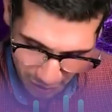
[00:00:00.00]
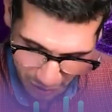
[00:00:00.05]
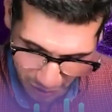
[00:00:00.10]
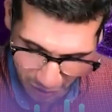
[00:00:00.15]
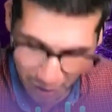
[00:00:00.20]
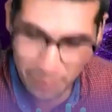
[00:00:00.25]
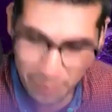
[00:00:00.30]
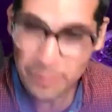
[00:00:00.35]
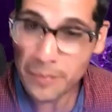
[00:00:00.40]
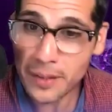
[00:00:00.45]

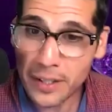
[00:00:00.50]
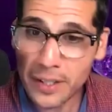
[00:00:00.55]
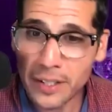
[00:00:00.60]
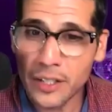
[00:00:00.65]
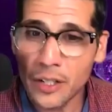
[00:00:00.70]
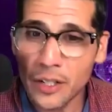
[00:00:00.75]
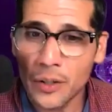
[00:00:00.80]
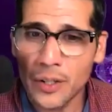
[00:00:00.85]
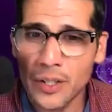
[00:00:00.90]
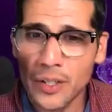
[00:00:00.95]

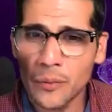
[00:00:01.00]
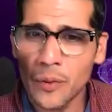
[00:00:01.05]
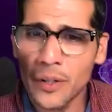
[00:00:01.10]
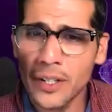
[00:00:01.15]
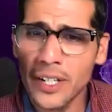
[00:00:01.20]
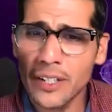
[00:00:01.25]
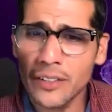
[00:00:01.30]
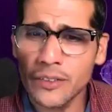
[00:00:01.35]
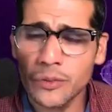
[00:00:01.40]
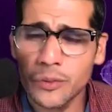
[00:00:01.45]
You know,
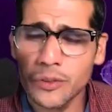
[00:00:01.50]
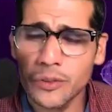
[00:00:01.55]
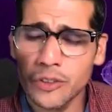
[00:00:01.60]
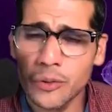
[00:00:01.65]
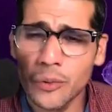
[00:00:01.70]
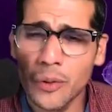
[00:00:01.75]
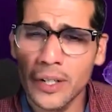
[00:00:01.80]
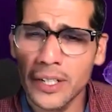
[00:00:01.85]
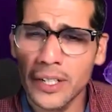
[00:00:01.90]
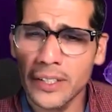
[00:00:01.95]
what else would
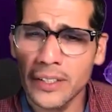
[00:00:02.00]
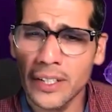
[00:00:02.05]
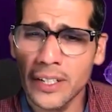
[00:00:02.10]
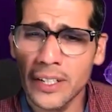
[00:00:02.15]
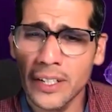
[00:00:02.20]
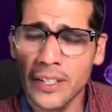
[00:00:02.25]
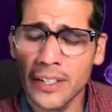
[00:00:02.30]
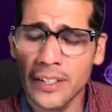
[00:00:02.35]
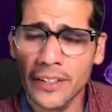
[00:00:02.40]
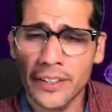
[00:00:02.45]
you want
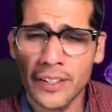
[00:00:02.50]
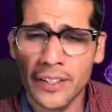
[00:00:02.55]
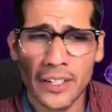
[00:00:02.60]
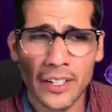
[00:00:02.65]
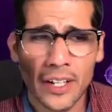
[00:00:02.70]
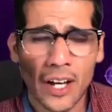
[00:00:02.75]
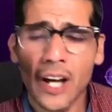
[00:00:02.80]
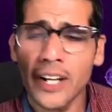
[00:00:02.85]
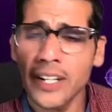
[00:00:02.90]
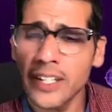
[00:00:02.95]

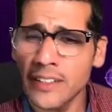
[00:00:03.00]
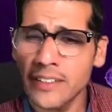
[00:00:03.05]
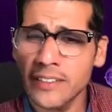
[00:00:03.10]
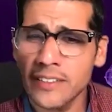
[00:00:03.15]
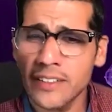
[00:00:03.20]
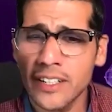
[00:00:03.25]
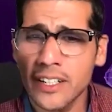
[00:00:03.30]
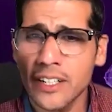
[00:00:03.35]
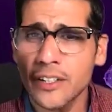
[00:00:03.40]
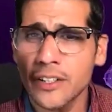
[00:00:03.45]
the audience
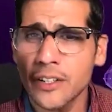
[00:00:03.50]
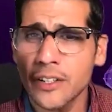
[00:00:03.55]
to hear?